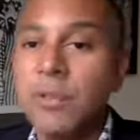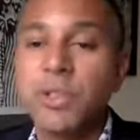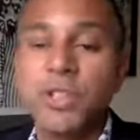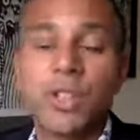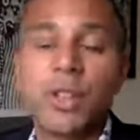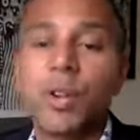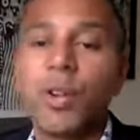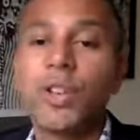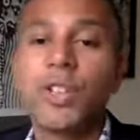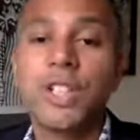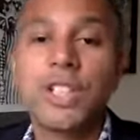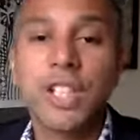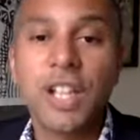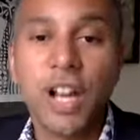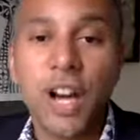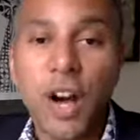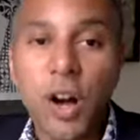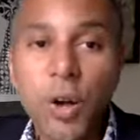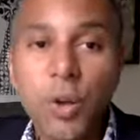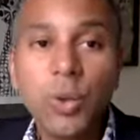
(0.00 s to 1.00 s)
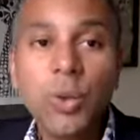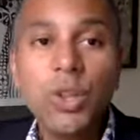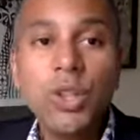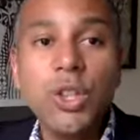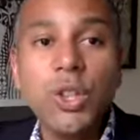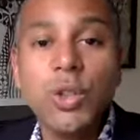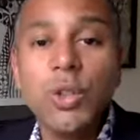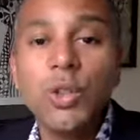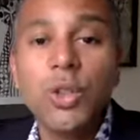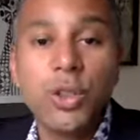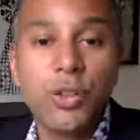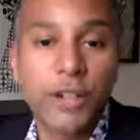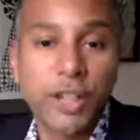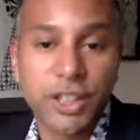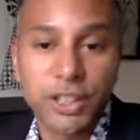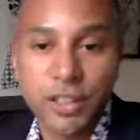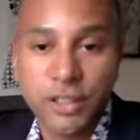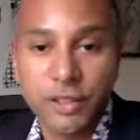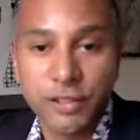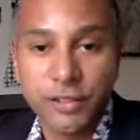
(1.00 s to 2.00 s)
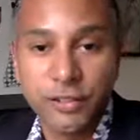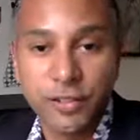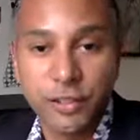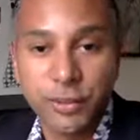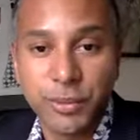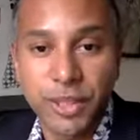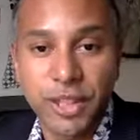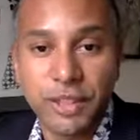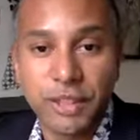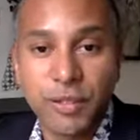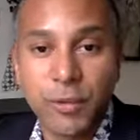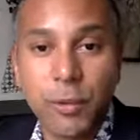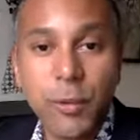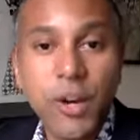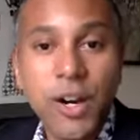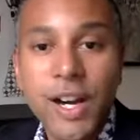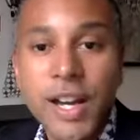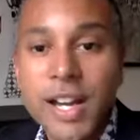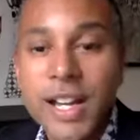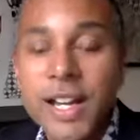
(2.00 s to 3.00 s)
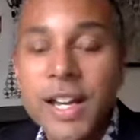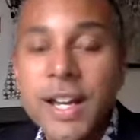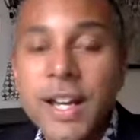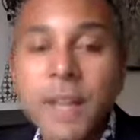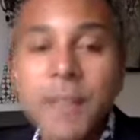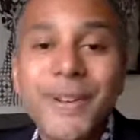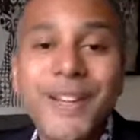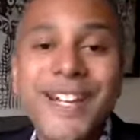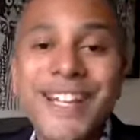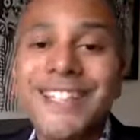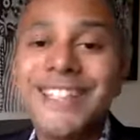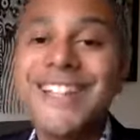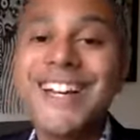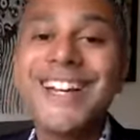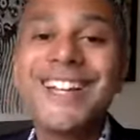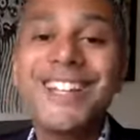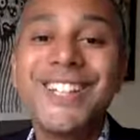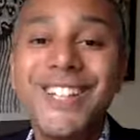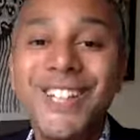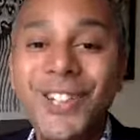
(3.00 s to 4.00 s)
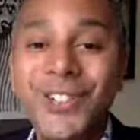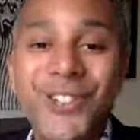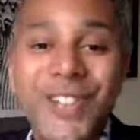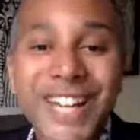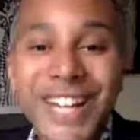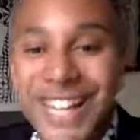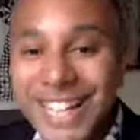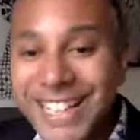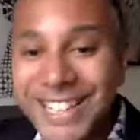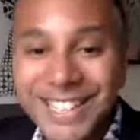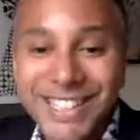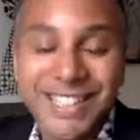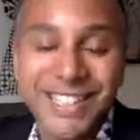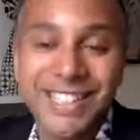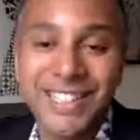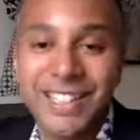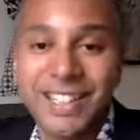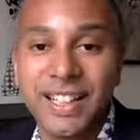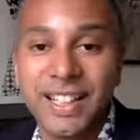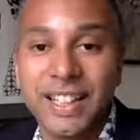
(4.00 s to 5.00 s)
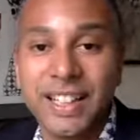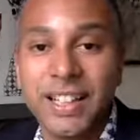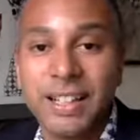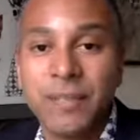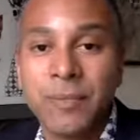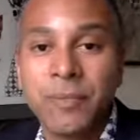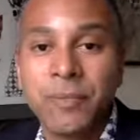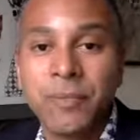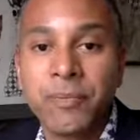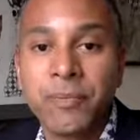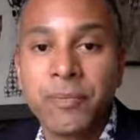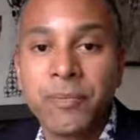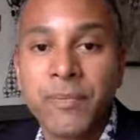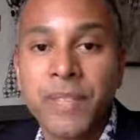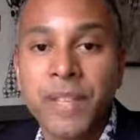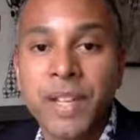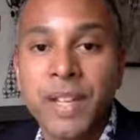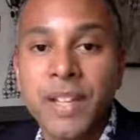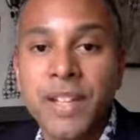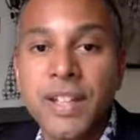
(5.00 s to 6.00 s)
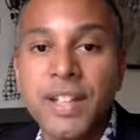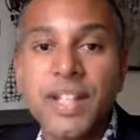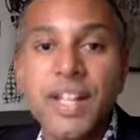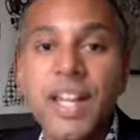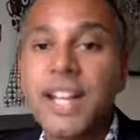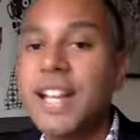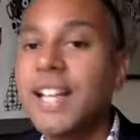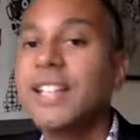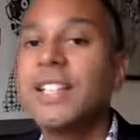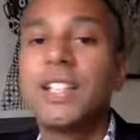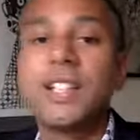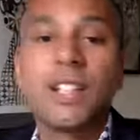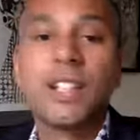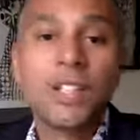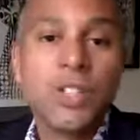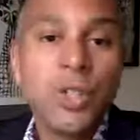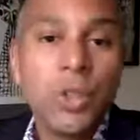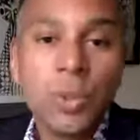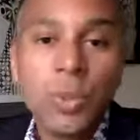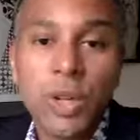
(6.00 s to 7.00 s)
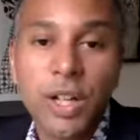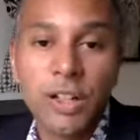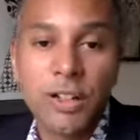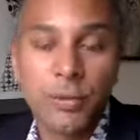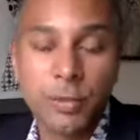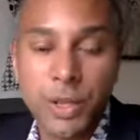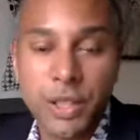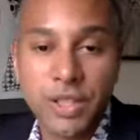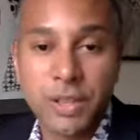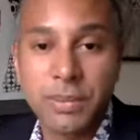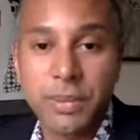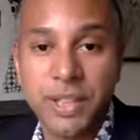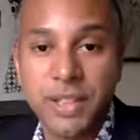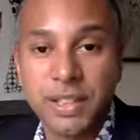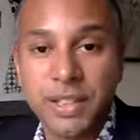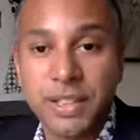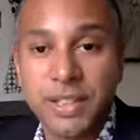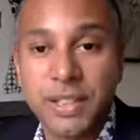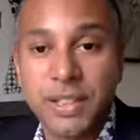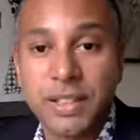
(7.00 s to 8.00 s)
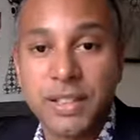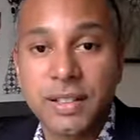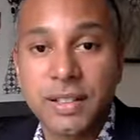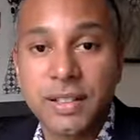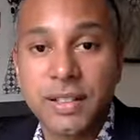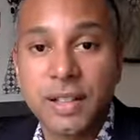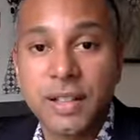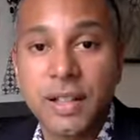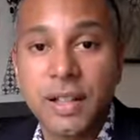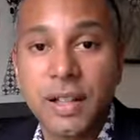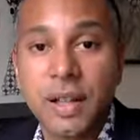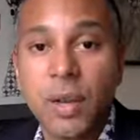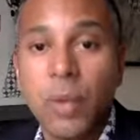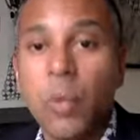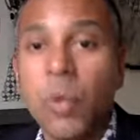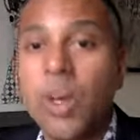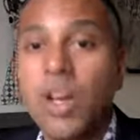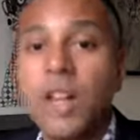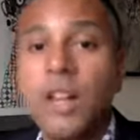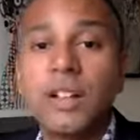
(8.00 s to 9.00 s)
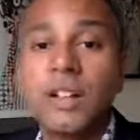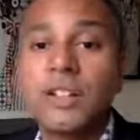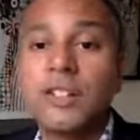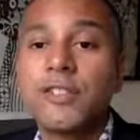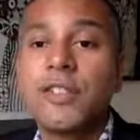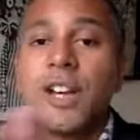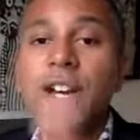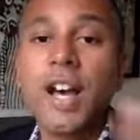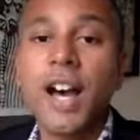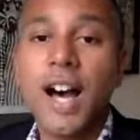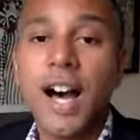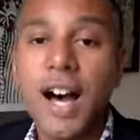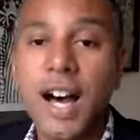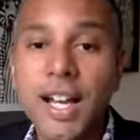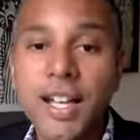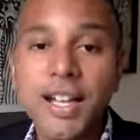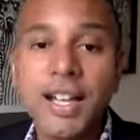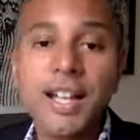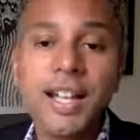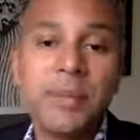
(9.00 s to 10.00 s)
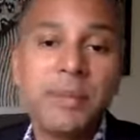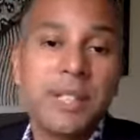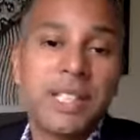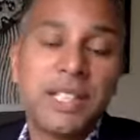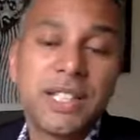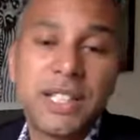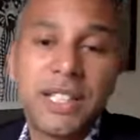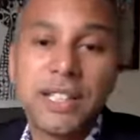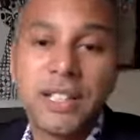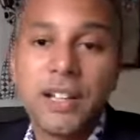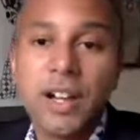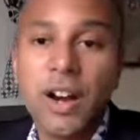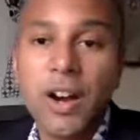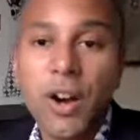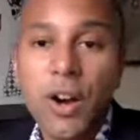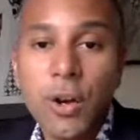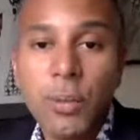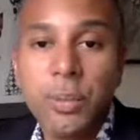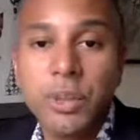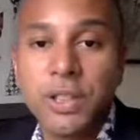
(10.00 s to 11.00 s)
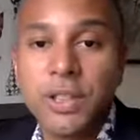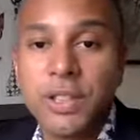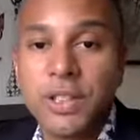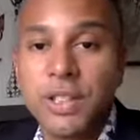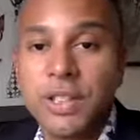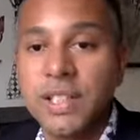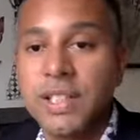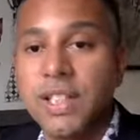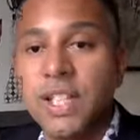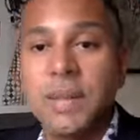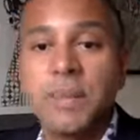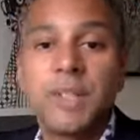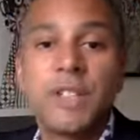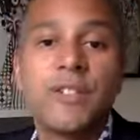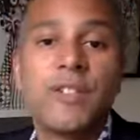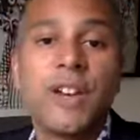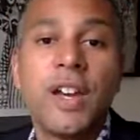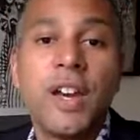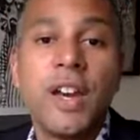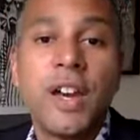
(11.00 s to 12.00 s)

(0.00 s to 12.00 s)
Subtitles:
crossing a whole new threshold for me. Why? Because I knew instantly that I'd entered a new world of possibilities, a world of unlimited options in terms of,